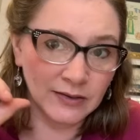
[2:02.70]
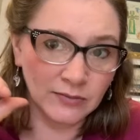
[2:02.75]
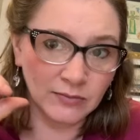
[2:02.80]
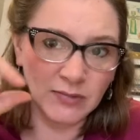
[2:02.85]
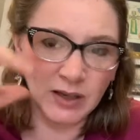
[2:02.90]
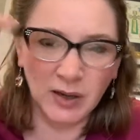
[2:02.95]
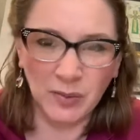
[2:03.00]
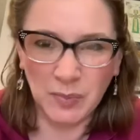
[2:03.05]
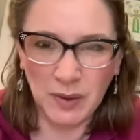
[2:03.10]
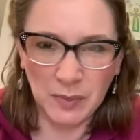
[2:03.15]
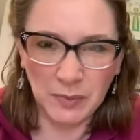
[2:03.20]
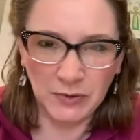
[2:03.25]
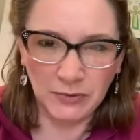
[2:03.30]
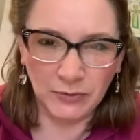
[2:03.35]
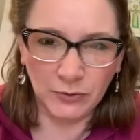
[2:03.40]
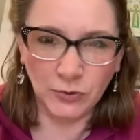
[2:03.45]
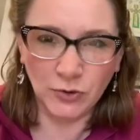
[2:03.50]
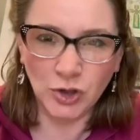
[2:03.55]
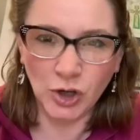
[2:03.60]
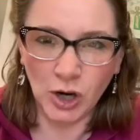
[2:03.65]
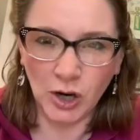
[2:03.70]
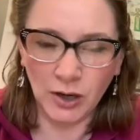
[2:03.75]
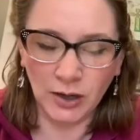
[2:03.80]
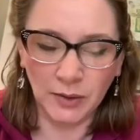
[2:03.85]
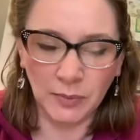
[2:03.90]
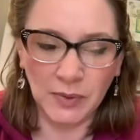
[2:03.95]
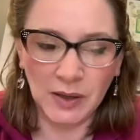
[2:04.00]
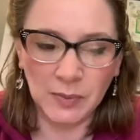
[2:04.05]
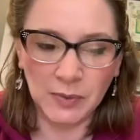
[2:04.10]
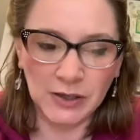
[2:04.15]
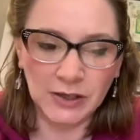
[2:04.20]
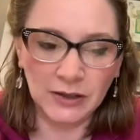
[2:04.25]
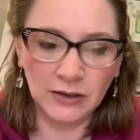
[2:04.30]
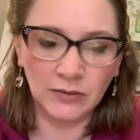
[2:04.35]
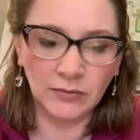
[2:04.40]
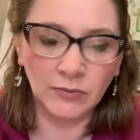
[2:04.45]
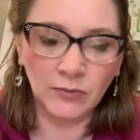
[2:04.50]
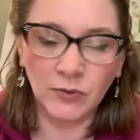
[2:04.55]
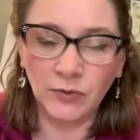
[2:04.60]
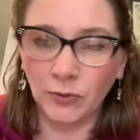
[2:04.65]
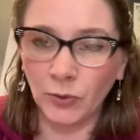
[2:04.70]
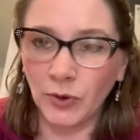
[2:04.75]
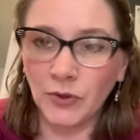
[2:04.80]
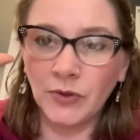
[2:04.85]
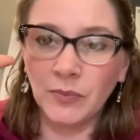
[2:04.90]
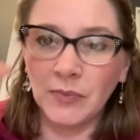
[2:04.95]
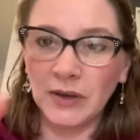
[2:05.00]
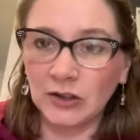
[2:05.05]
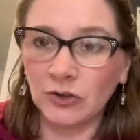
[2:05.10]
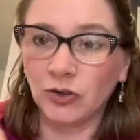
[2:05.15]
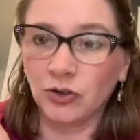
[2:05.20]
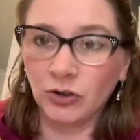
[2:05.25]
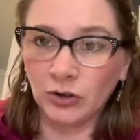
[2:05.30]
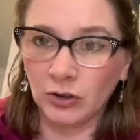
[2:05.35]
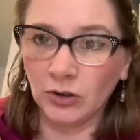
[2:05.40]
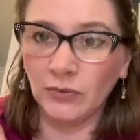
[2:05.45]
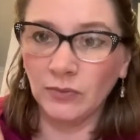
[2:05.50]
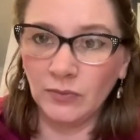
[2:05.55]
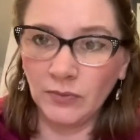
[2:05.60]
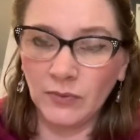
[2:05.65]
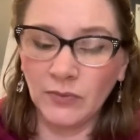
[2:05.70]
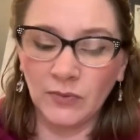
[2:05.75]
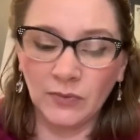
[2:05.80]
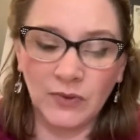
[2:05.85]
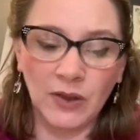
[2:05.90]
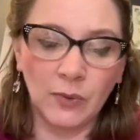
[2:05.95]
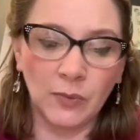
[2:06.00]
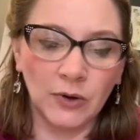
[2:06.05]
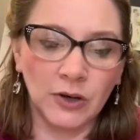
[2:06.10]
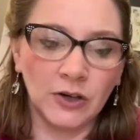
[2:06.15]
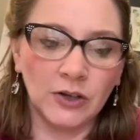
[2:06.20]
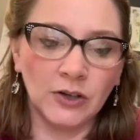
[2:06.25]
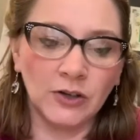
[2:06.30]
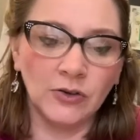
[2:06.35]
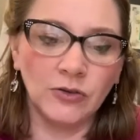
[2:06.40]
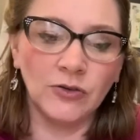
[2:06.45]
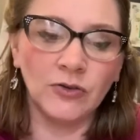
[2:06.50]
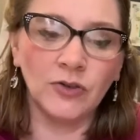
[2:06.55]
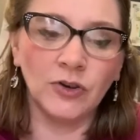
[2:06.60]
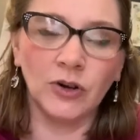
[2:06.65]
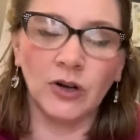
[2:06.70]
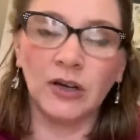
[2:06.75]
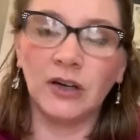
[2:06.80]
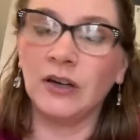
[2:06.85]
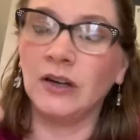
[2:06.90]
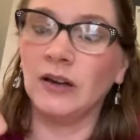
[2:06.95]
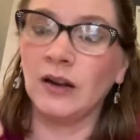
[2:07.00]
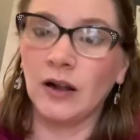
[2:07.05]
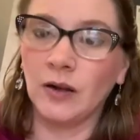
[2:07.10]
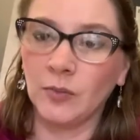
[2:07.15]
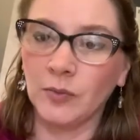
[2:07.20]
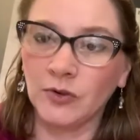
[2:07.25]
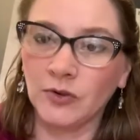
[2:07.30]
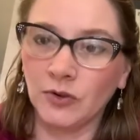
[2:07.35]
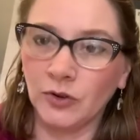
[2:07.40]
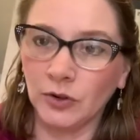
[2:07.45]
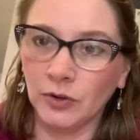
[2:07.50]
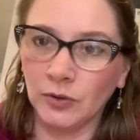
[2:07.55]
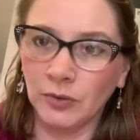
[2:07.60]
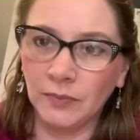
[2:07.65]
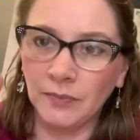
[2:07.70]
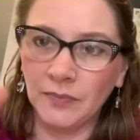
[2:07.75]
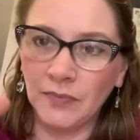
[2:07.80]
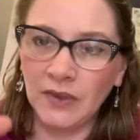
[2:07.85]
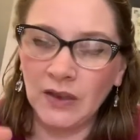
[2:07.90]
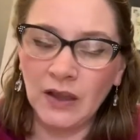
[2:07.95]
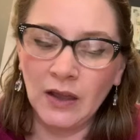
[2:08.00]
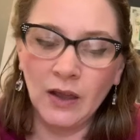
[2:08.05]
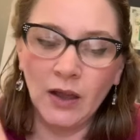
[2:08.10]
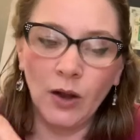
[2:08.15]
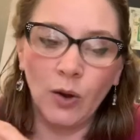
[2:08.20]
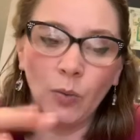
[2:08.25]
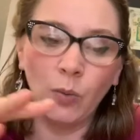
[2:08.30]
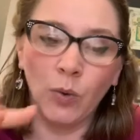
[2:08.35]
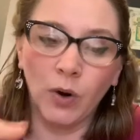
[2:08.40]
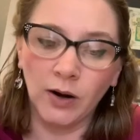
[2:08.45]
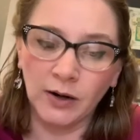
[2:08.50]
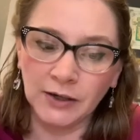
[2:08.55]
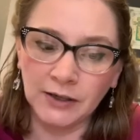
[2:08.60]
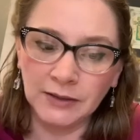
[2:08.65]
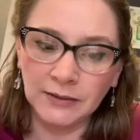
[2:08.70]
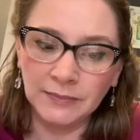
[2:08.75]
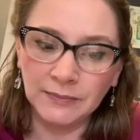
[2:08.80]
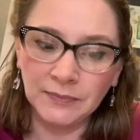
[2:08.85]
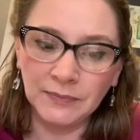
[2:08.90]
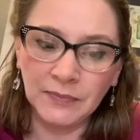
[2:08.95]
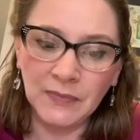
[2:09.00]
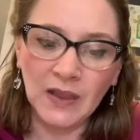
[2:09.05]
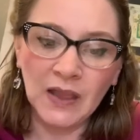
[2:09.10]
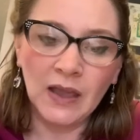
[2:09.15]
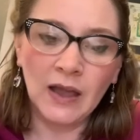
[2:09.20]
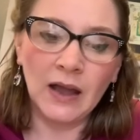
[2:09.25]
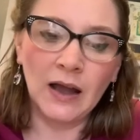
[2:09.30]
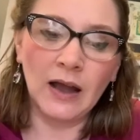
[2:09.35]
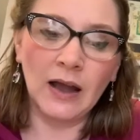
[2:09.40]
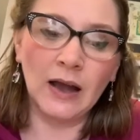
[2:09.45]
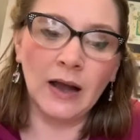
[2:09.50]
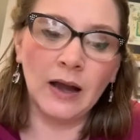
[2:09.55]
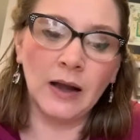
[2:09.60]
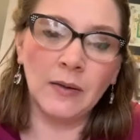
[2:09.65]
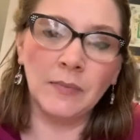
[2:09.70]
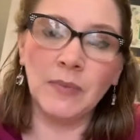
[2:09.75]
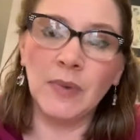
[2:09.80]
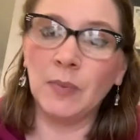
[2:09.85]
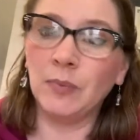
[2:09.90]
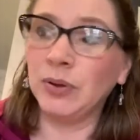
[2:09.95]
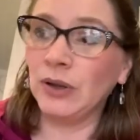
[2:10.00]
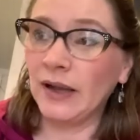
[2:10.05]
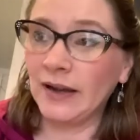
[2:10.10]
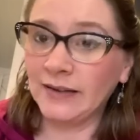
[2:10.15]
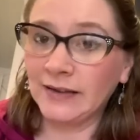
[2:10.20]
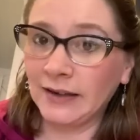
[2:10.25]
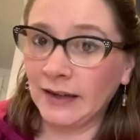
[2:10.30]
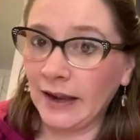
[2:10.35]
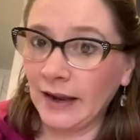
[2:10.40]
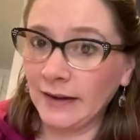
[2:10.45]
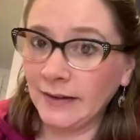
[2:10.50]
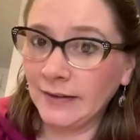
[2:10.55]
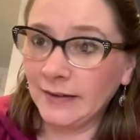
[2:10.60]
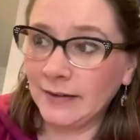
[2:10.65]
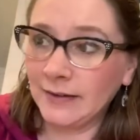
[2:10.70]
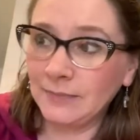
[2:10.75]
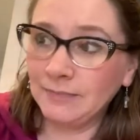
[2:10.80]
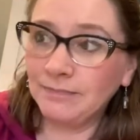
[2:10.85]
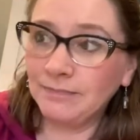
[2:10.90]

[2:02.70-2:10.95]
like a baby food jar, maybe for the mixture that we're going to use. You're going to need Elmer's glue, water, plastic eggs.